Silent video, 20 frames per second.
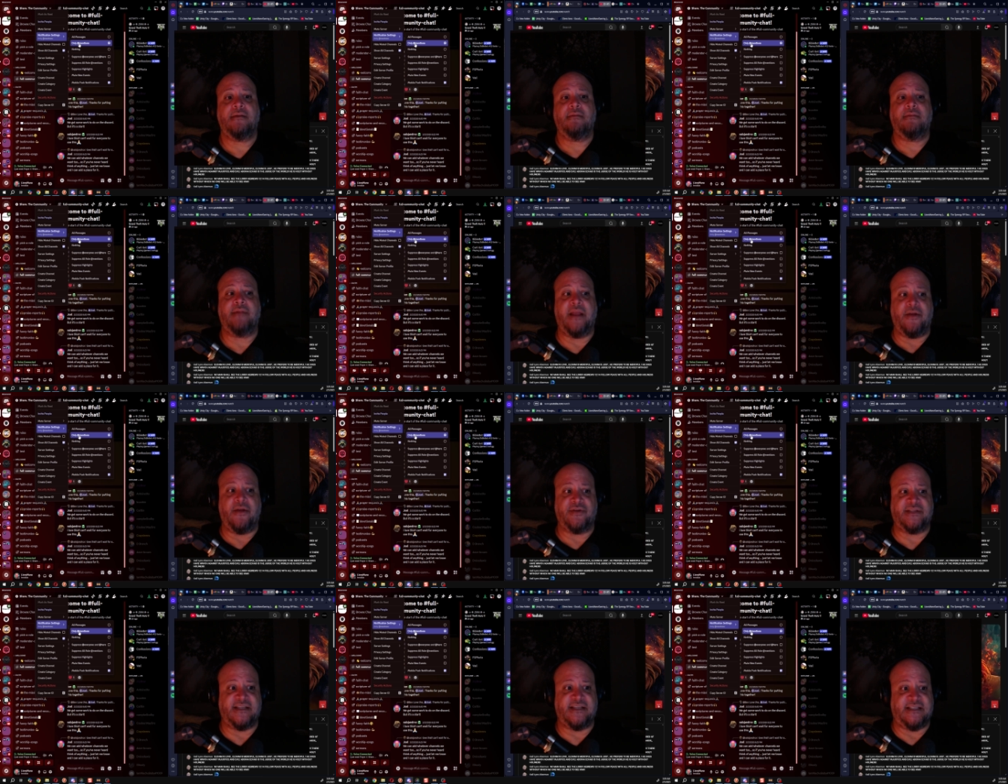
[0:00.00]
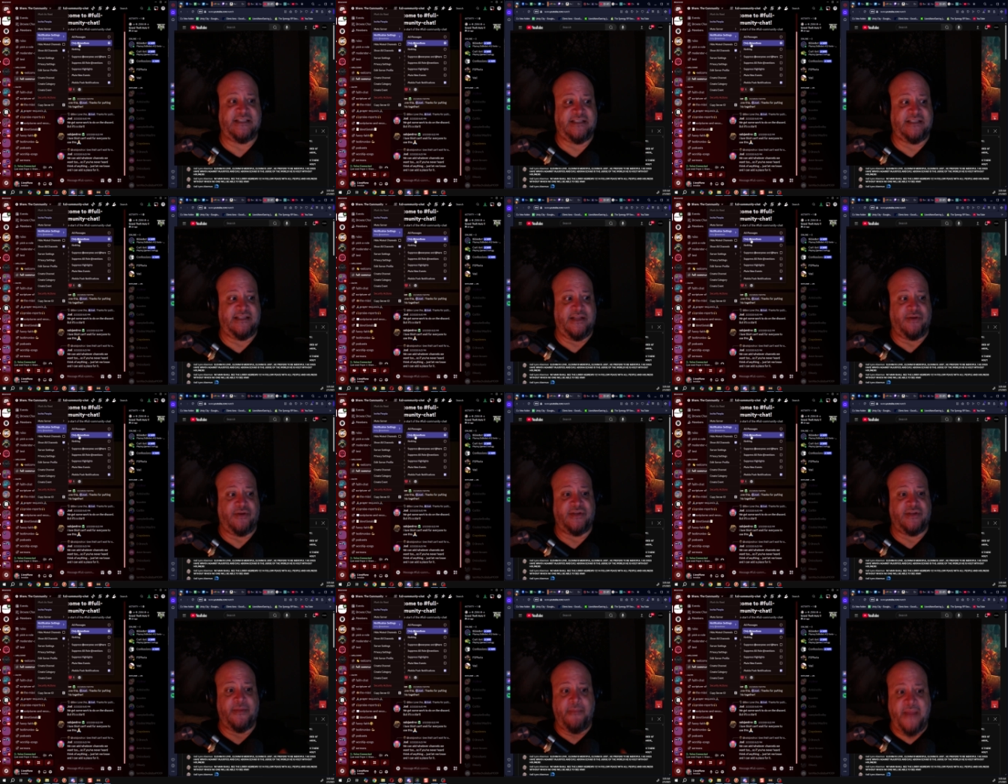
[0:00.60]

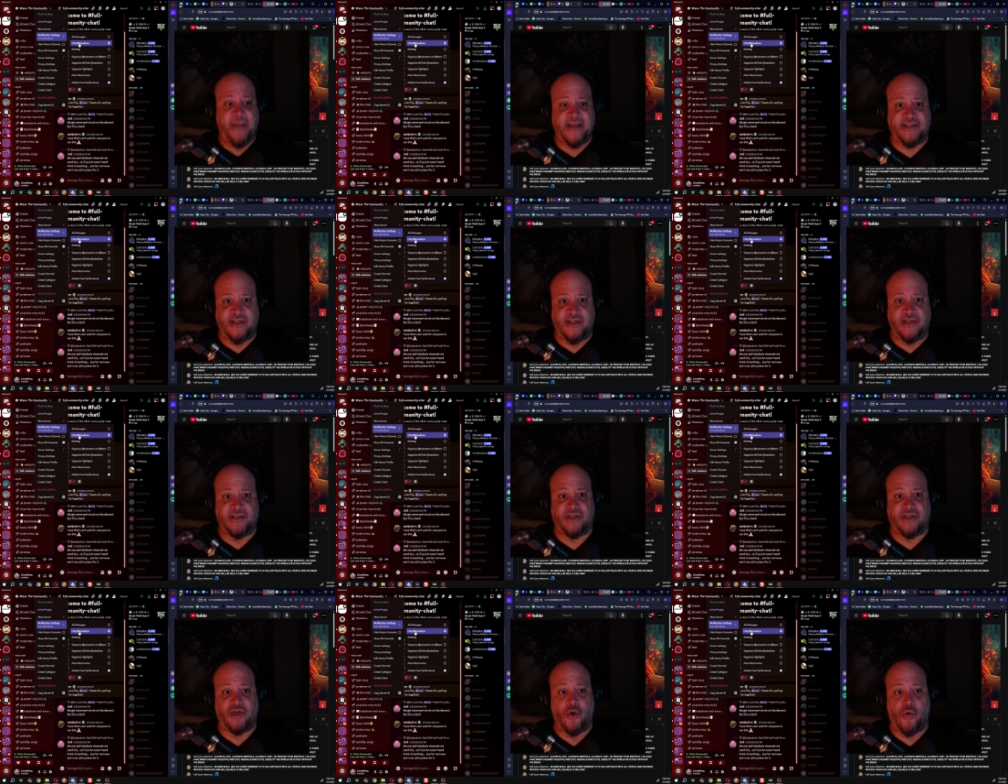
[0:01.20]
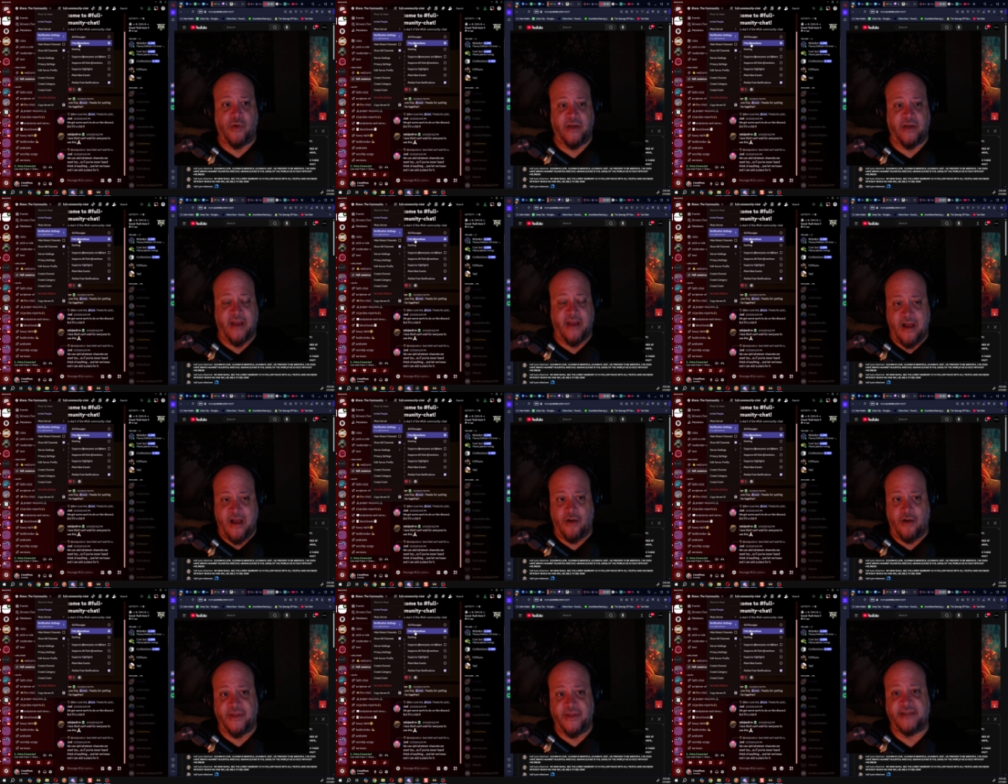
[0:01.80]
there's a message going
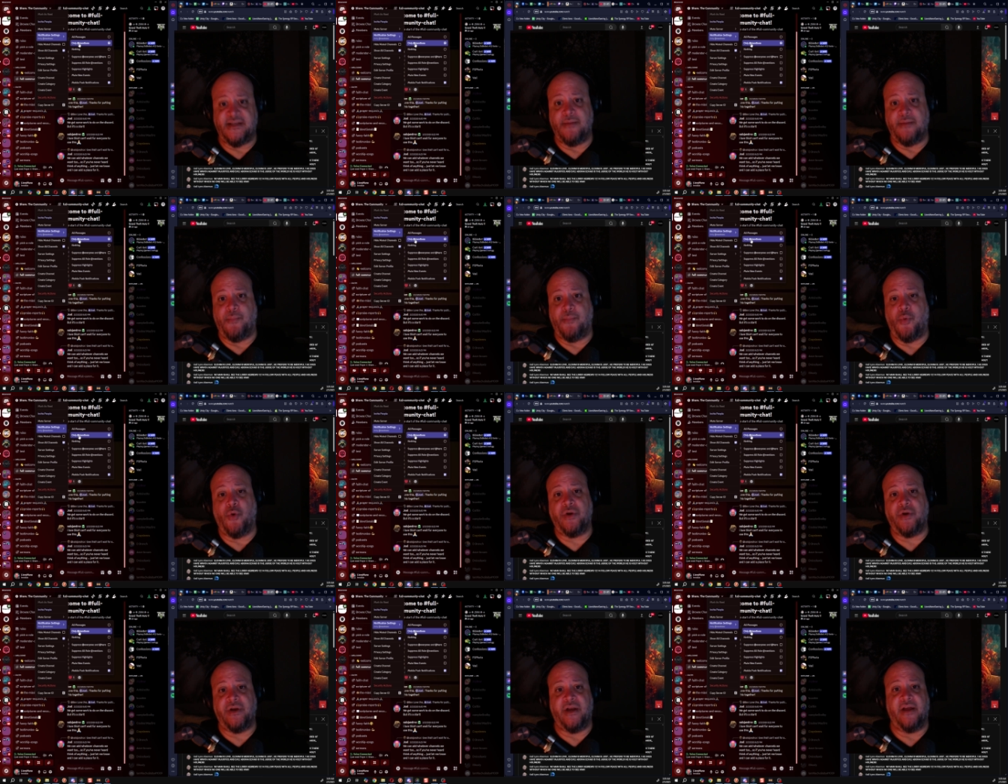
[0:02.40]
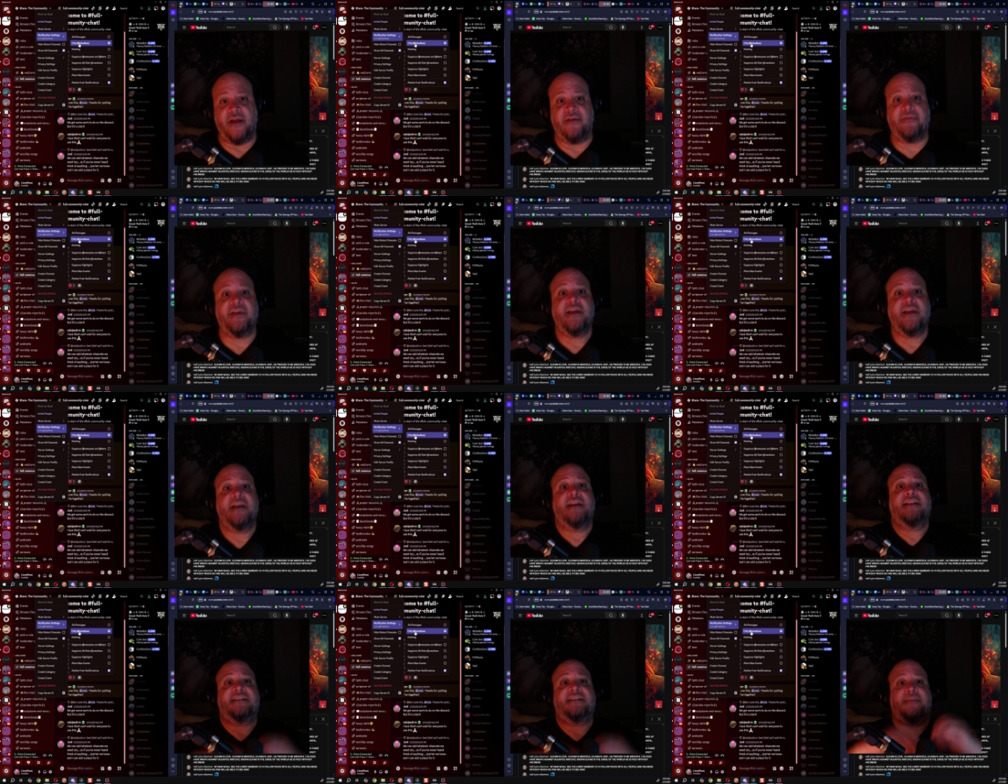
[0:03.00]
out that's important enough
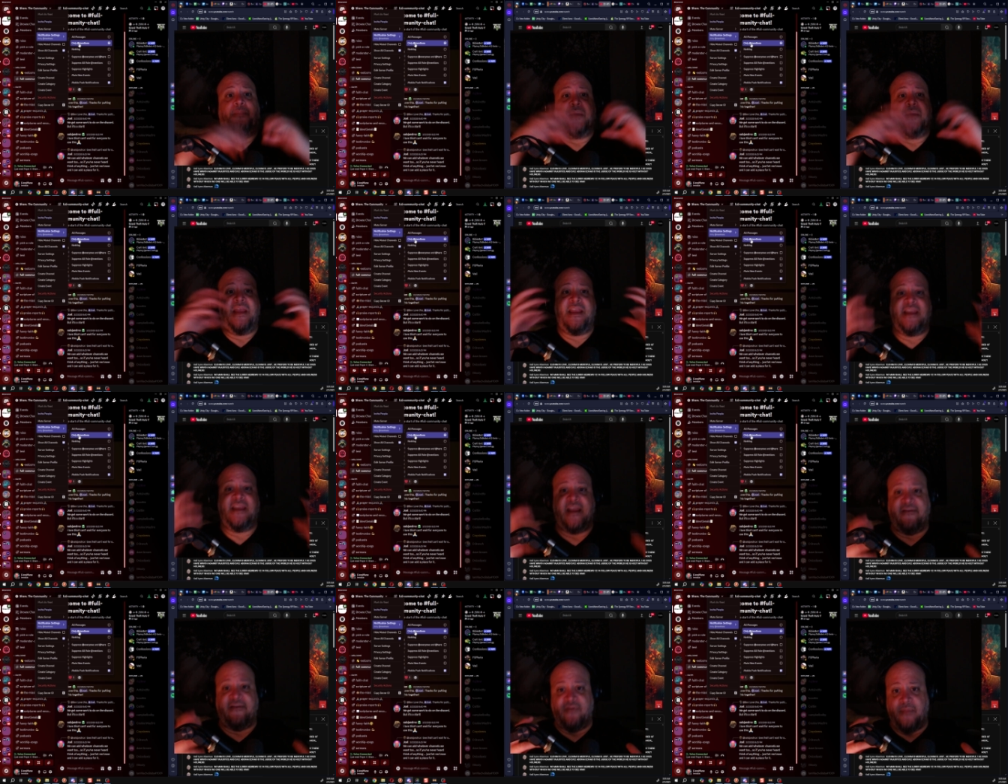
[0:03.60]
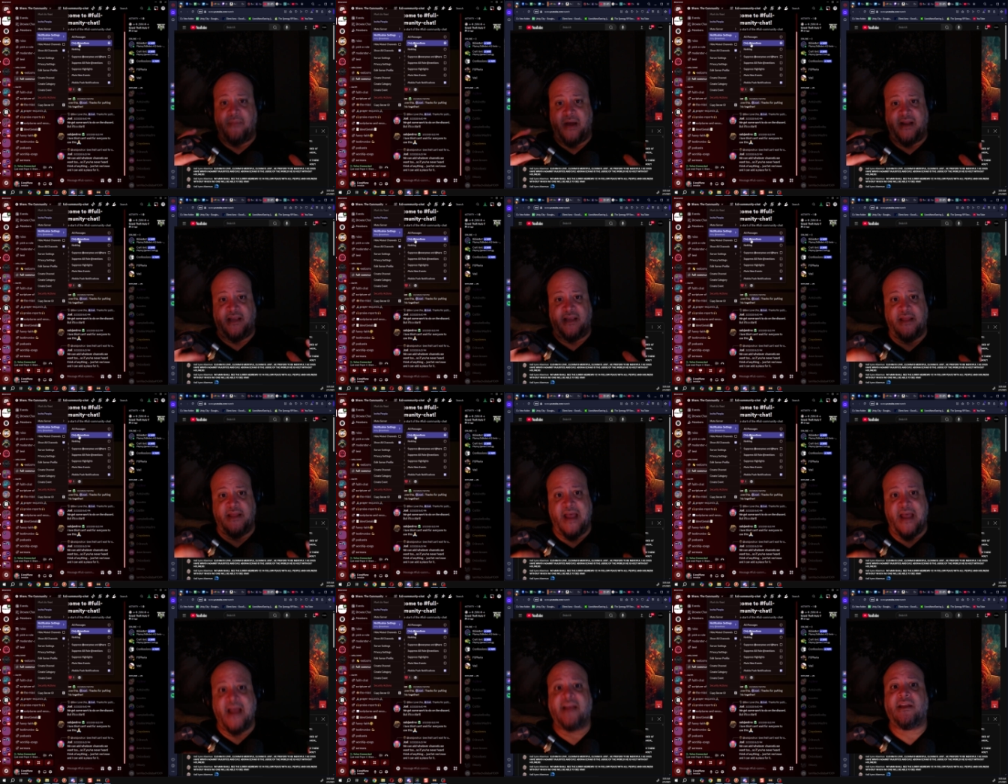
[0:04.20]
to ping everybody in
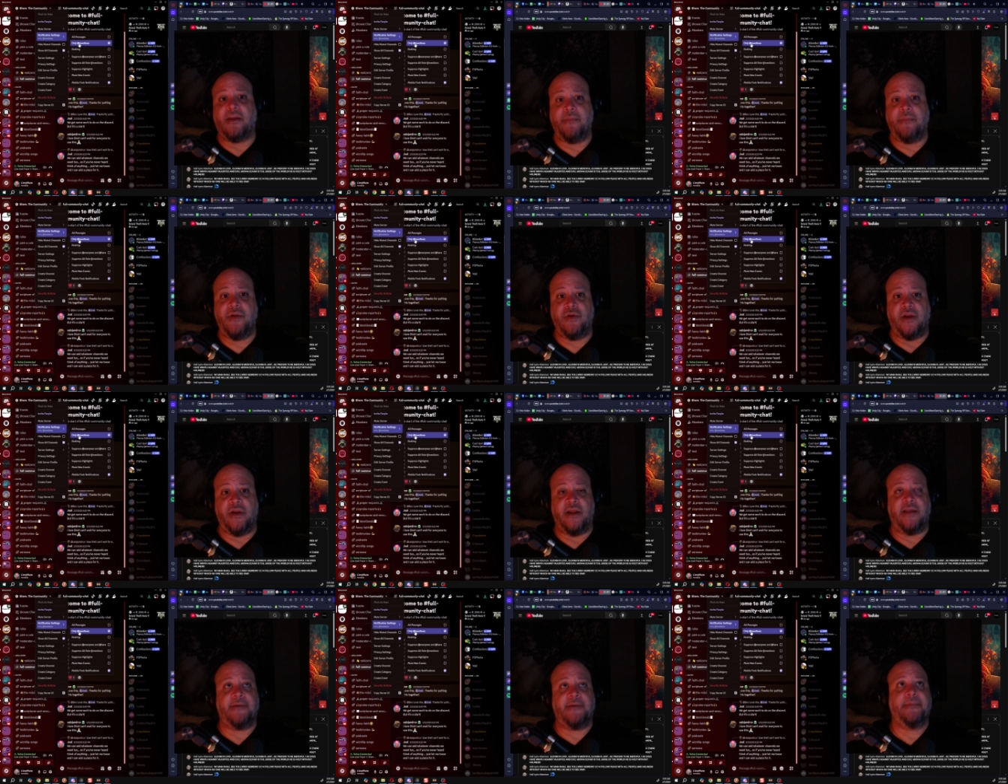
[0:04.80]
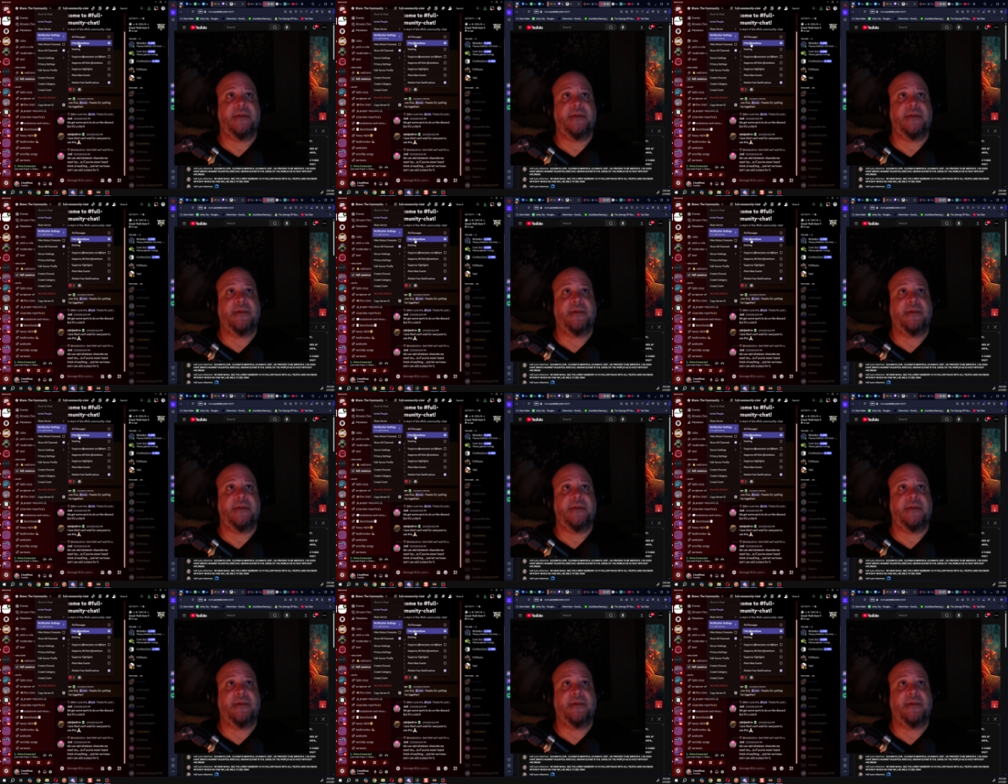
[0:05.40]
that community.